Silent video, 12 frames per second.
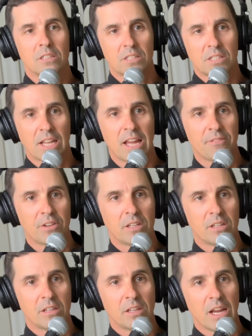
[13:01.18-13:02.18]

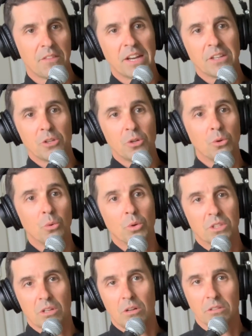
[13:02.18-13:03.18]
7, and I do
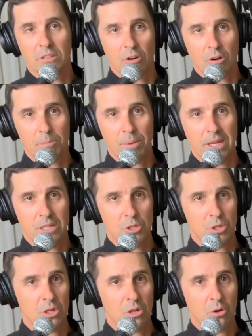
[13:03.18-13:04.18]
what's called an
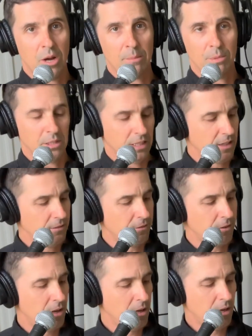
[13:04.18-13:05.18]
arpeggio, I
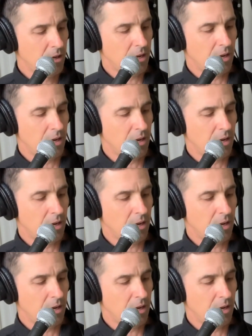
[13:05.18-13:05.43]
believe.